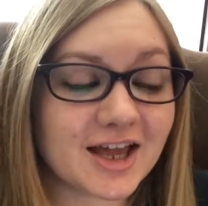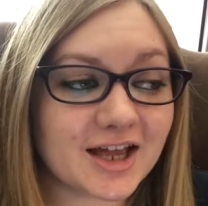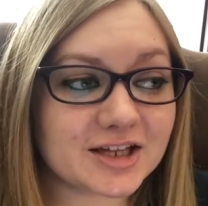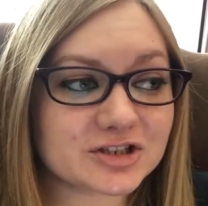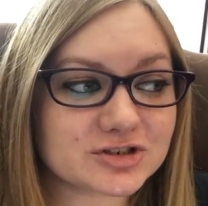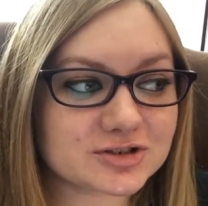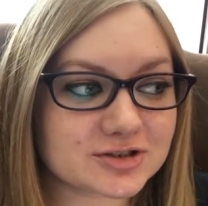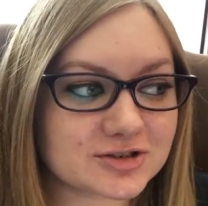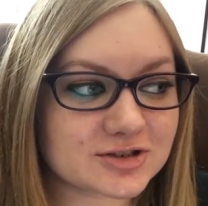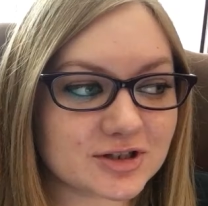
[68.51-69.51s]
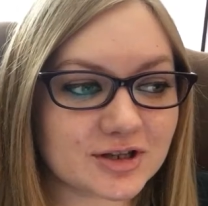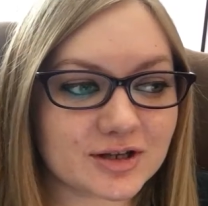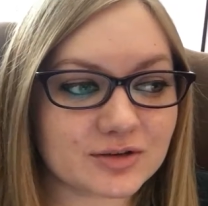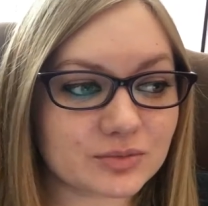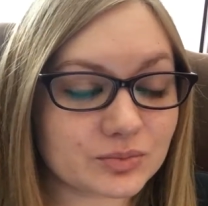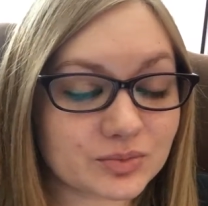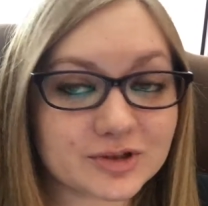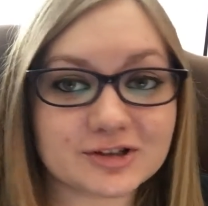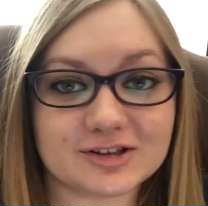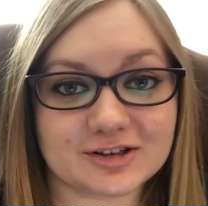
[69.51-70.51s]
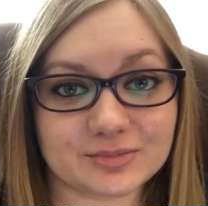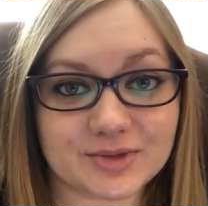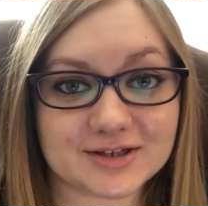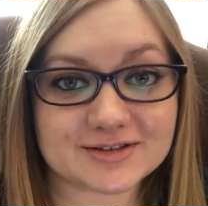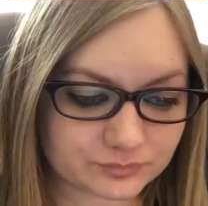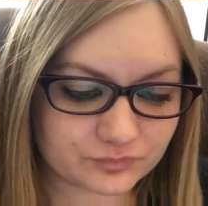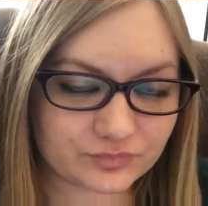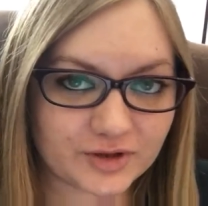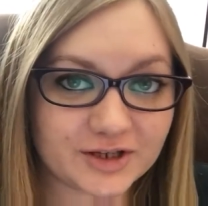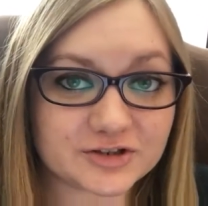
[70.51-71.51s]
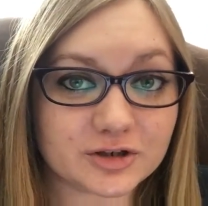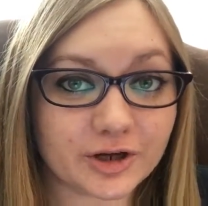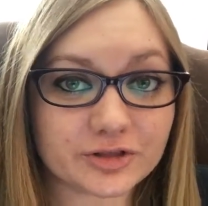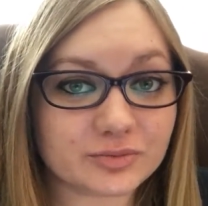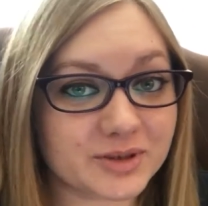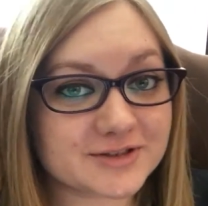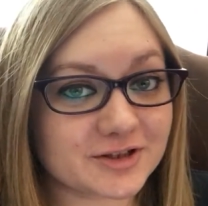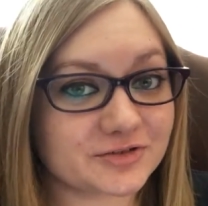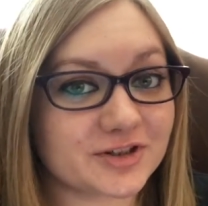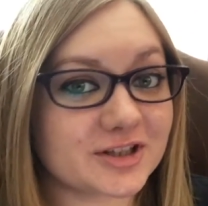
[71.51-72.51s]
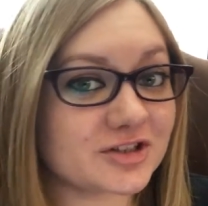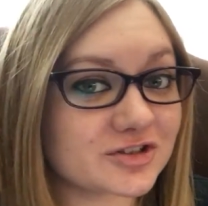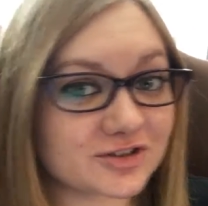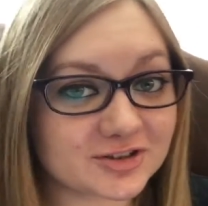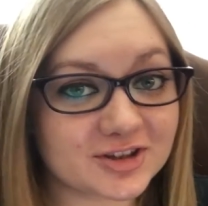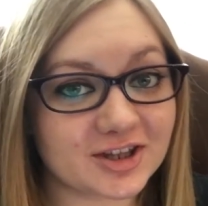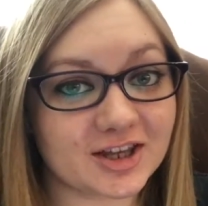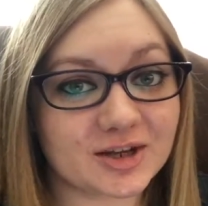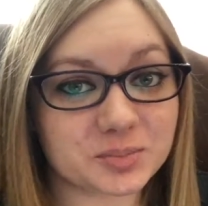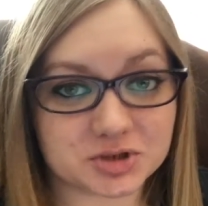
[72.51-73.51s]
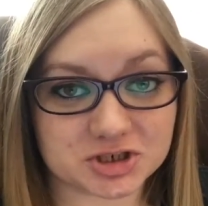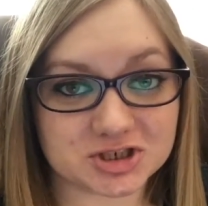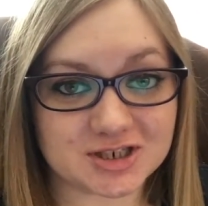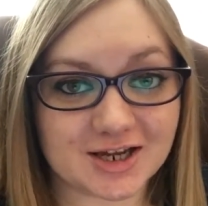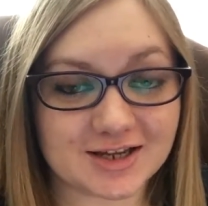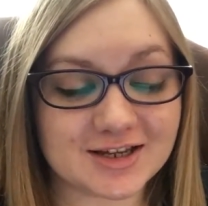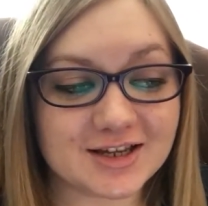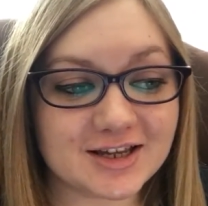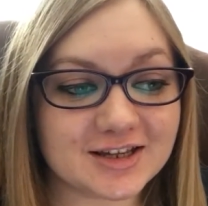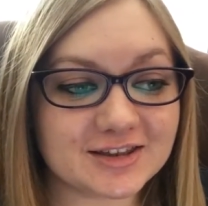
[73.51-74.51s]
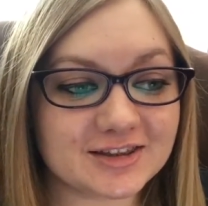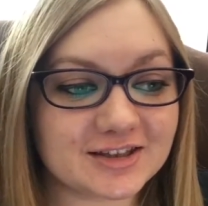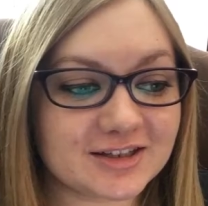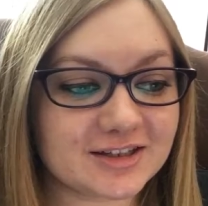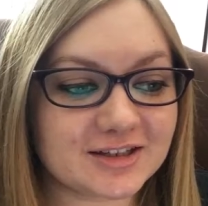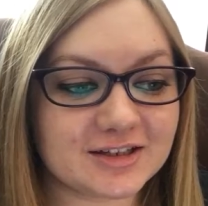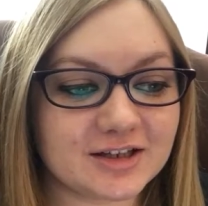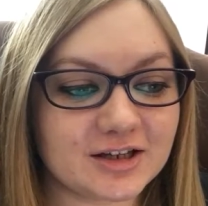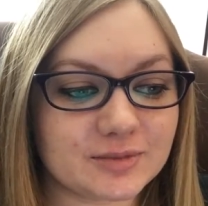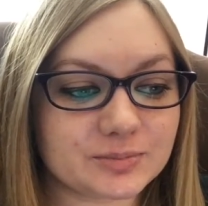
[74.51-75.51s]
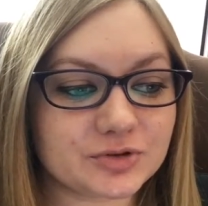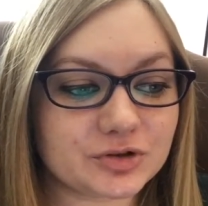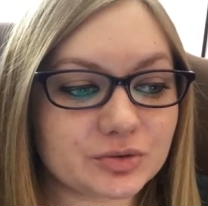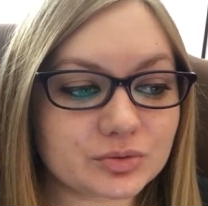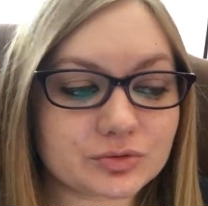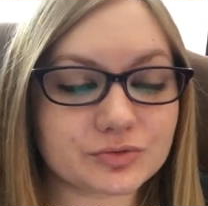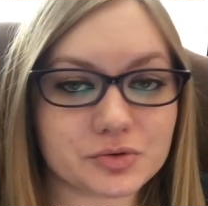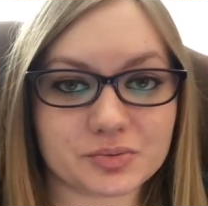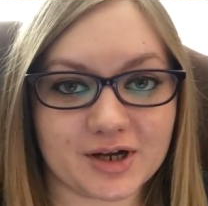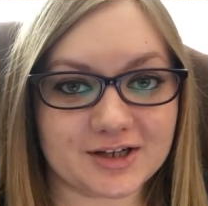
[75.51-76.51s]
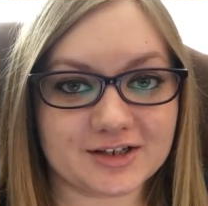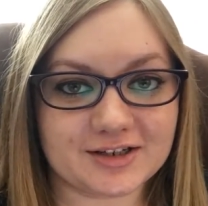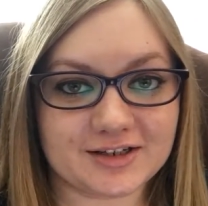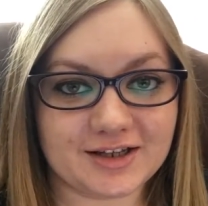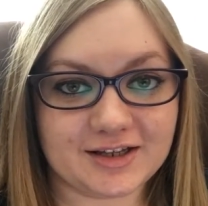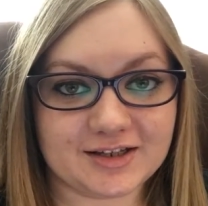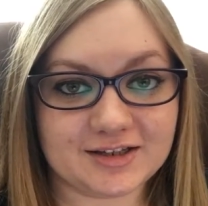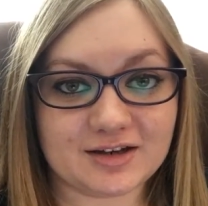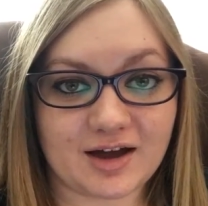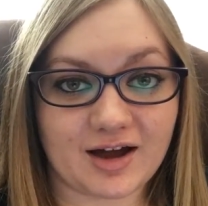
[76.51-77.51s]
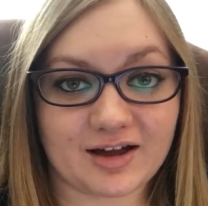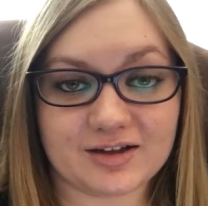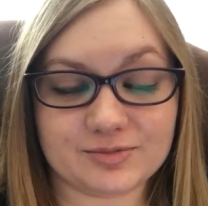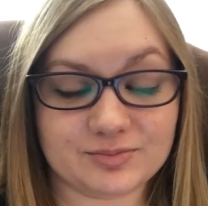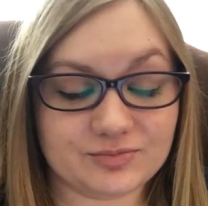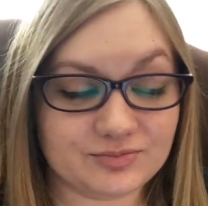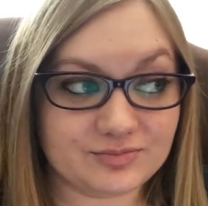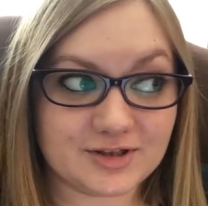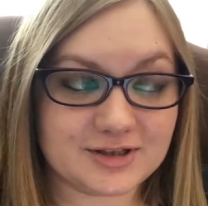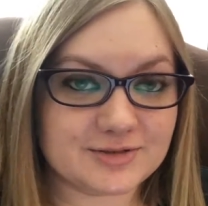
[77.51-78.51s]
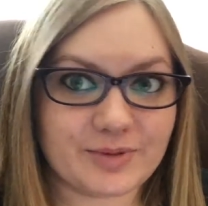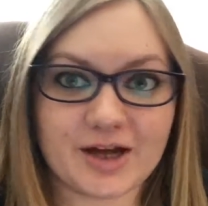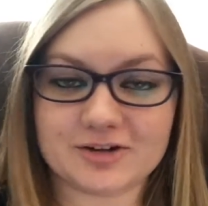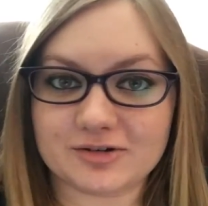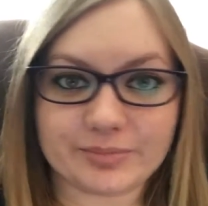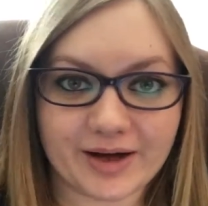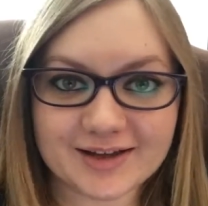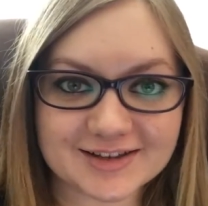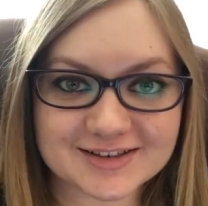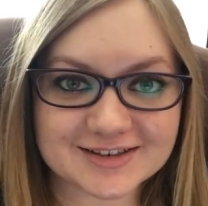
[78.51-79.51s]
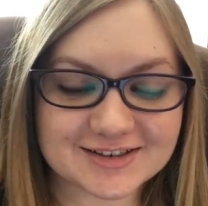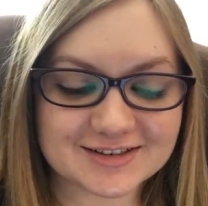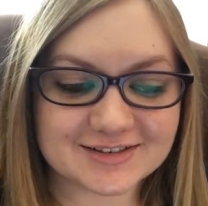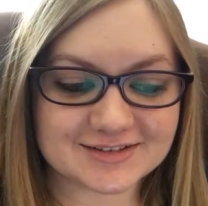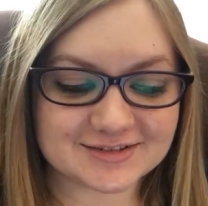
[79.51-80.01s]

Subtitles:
It's just really amazing. As an author myself, I can certainly appreciate the beautiful writing and I'm inspired by it.